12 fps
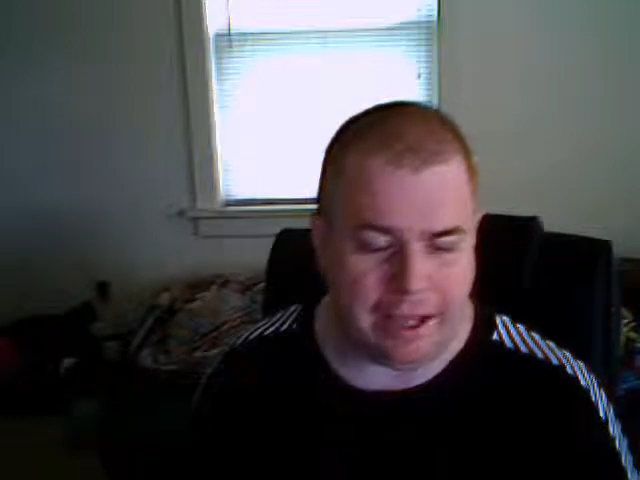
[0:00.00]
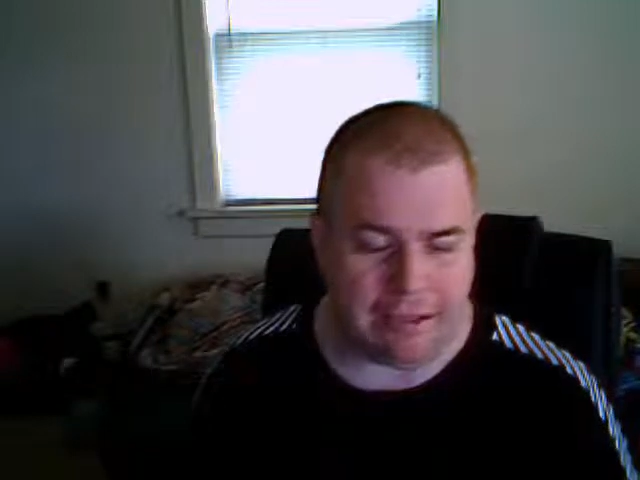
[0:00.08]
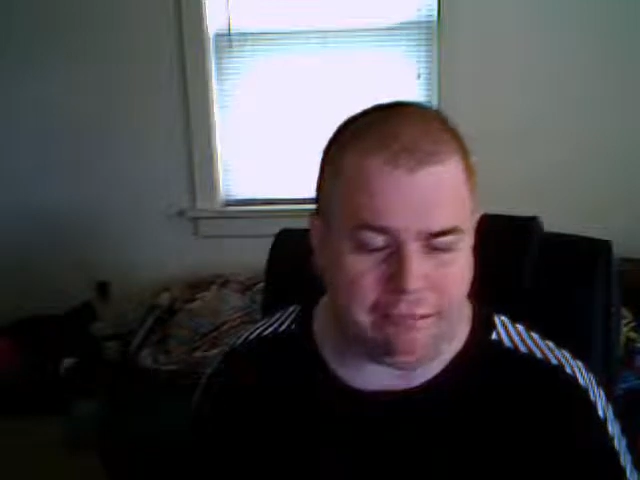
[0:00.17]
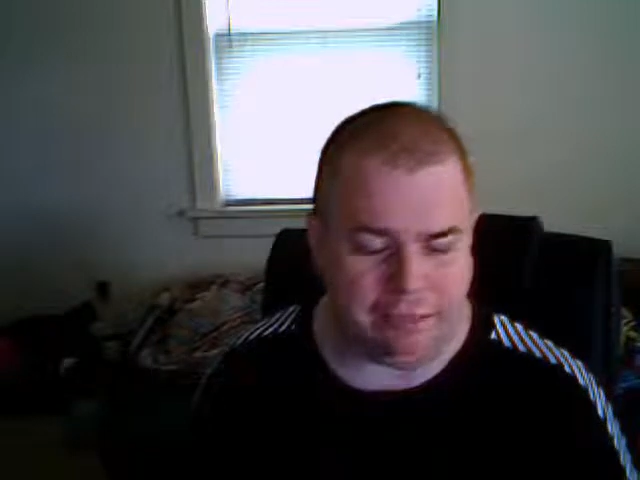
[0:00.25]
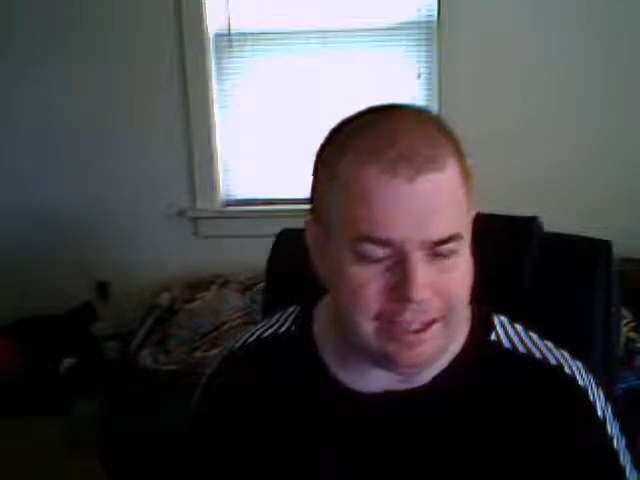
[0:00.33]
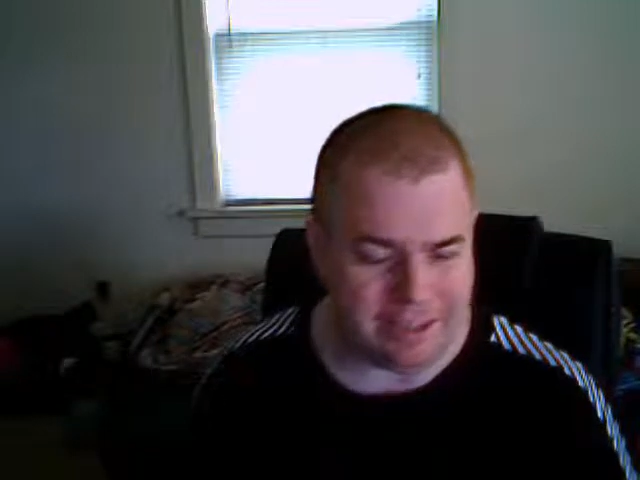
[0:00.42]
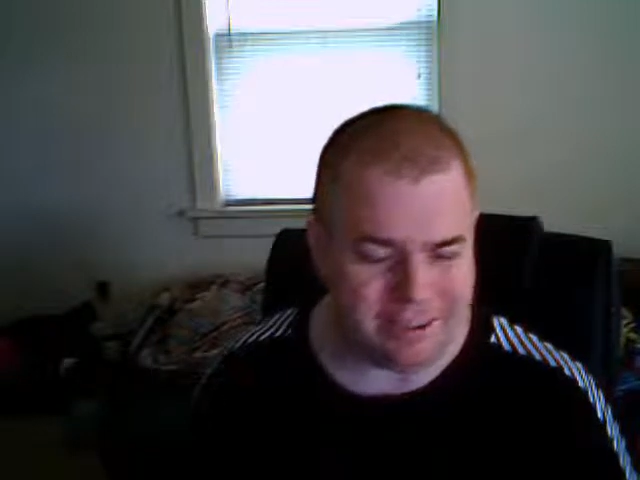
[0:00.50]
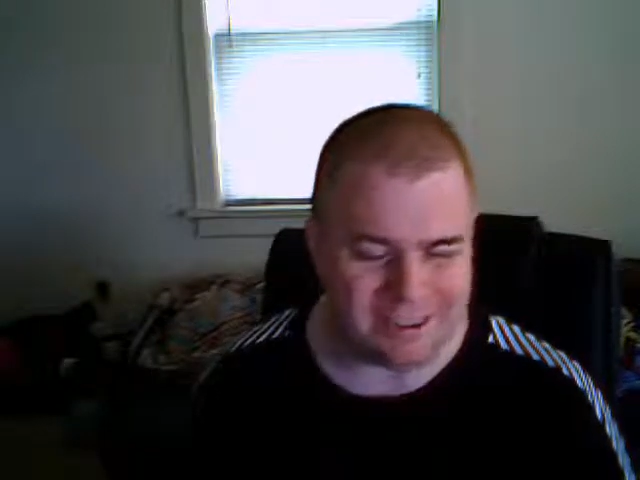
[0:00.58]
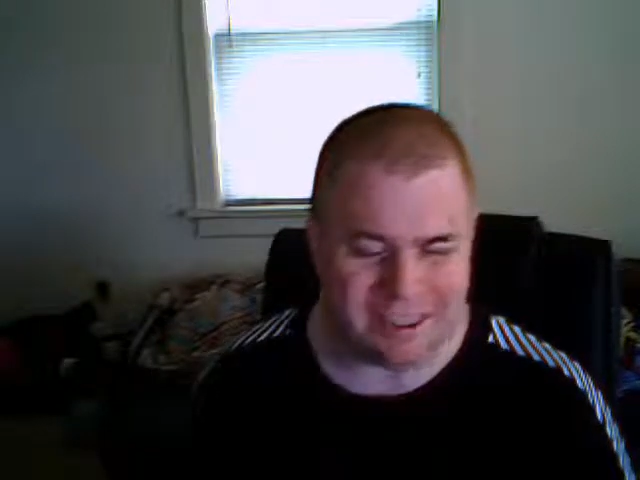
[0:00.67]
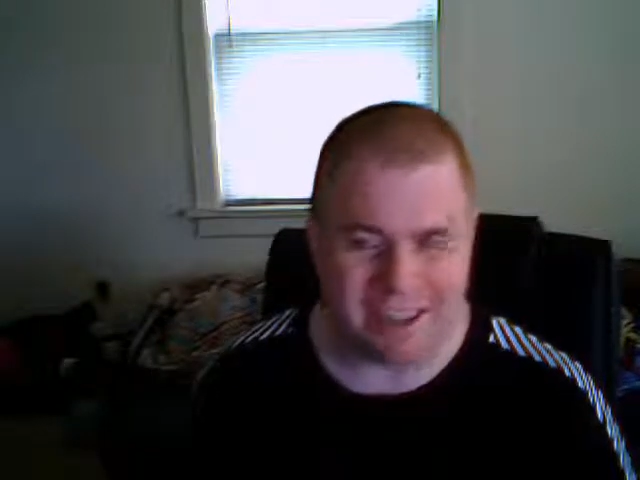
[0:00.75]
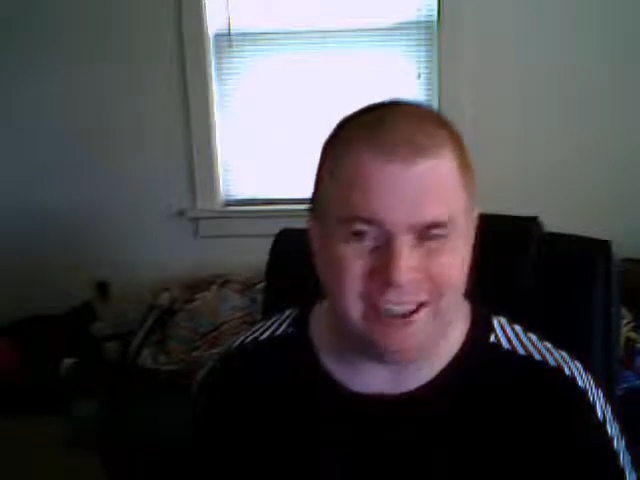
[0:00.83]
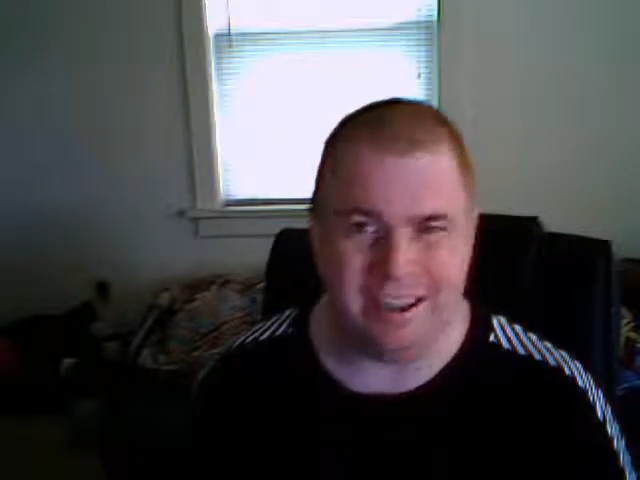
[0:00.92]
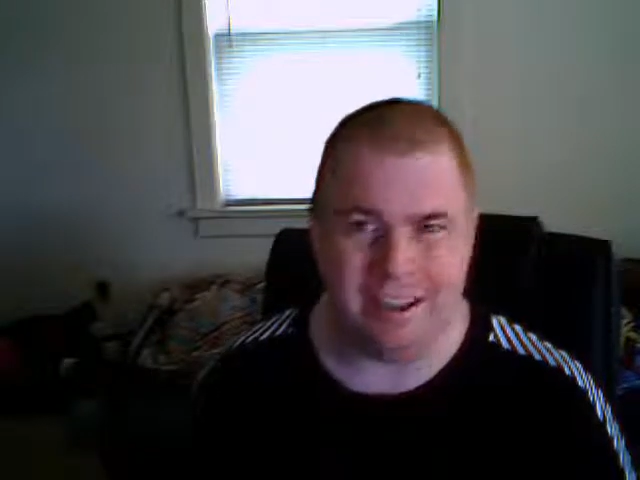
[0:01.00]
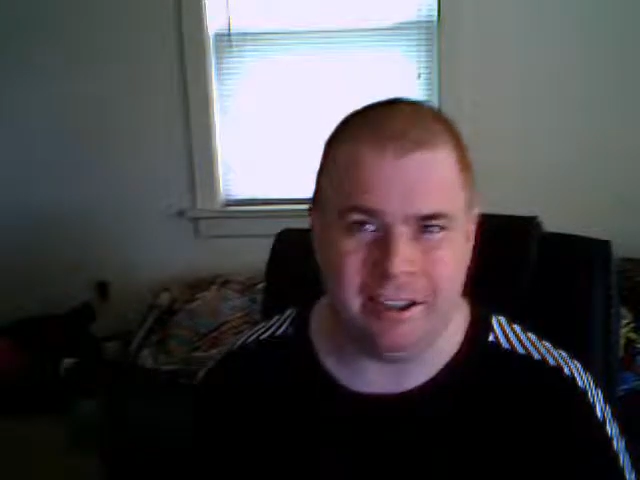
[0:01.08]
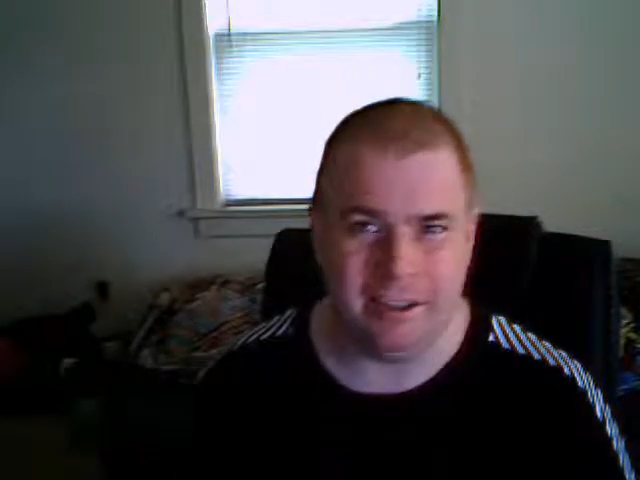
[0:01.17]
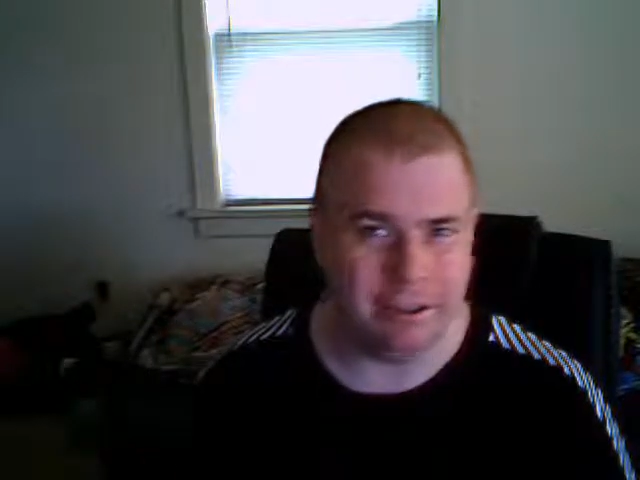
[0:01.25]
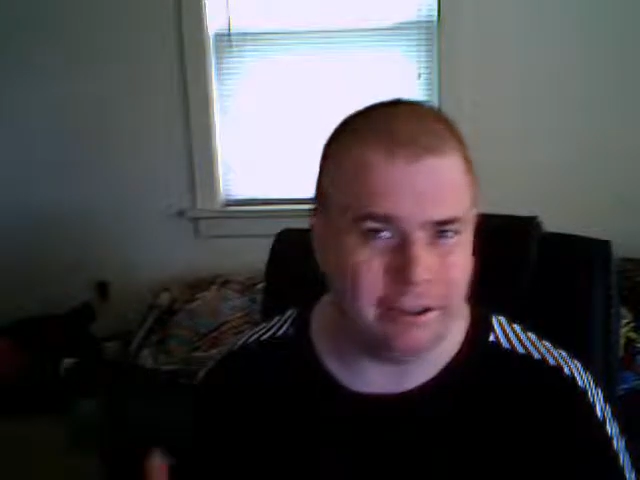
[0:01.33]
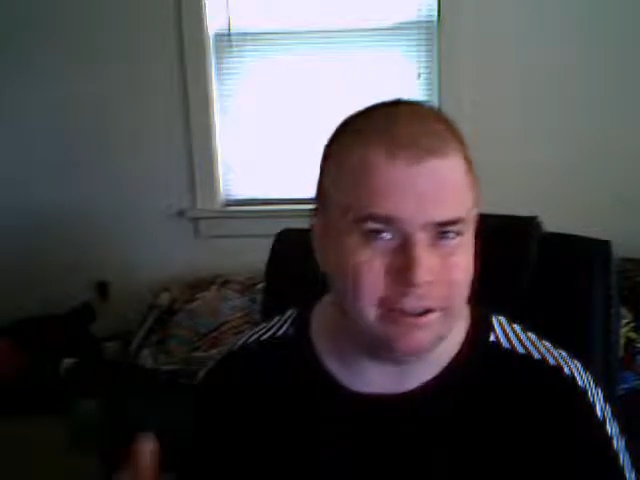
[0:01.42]
Afghanistan
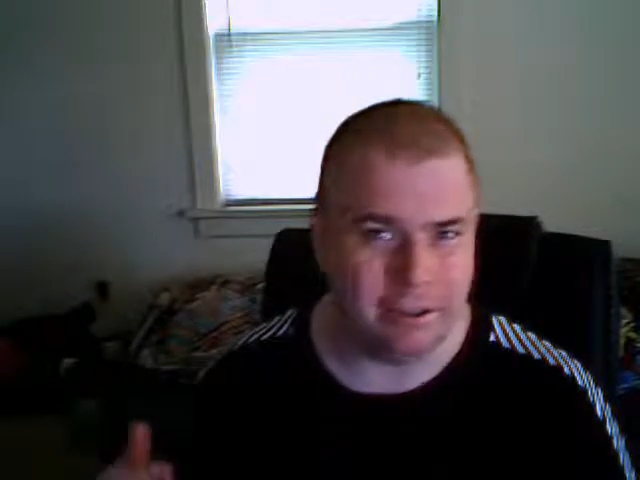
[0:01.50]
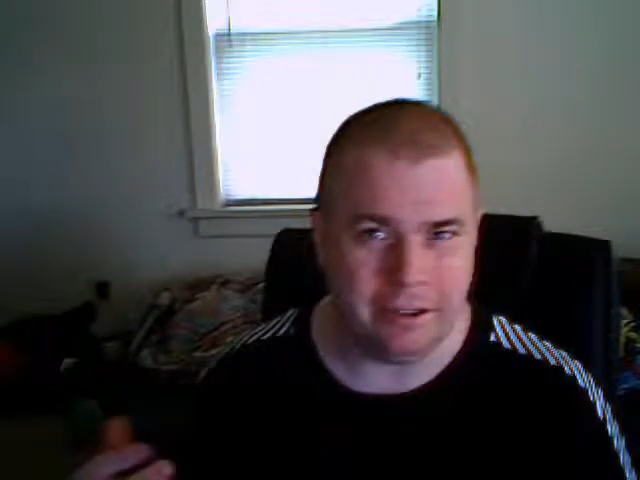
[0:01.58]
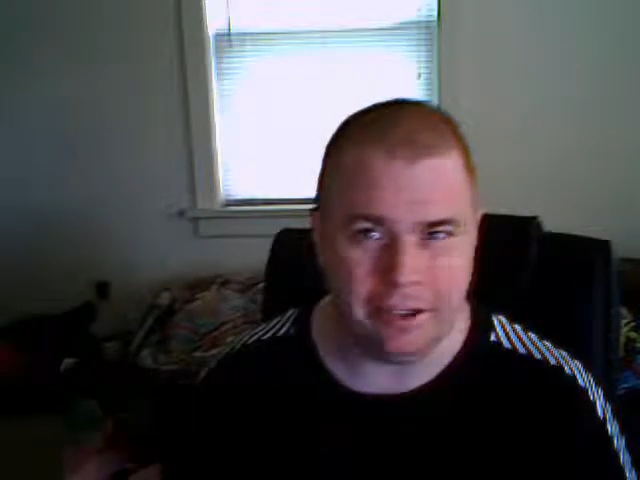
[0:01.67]
and